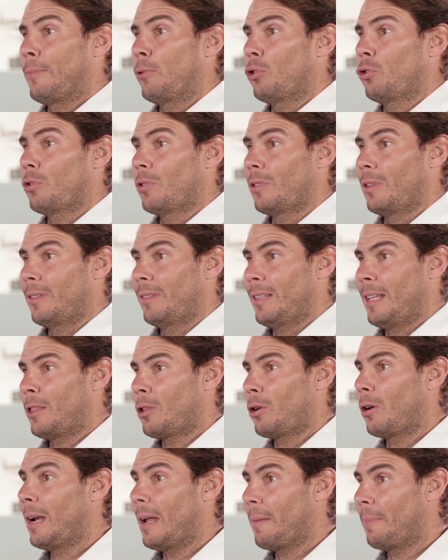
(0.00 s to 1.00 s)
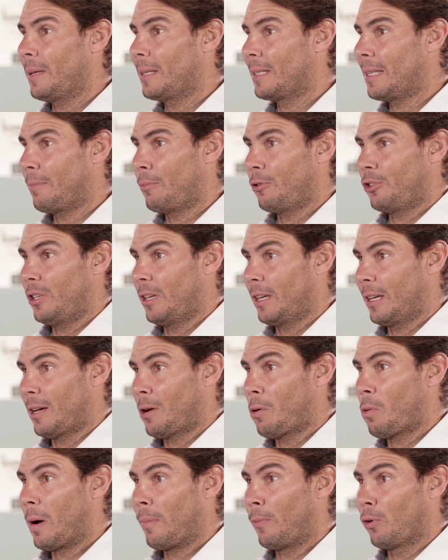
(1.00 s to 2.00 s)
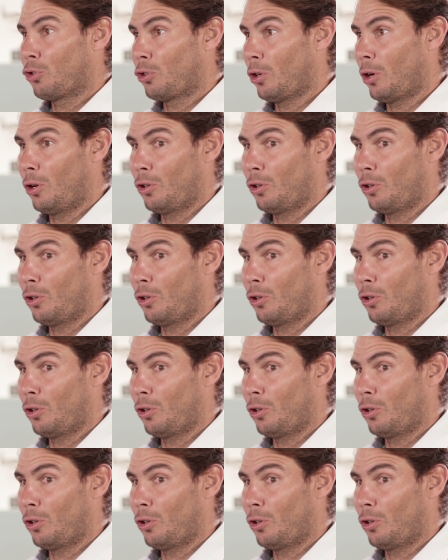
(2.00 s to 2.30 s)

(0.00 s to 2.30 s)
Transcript: Well, tennis is seen as an individual sport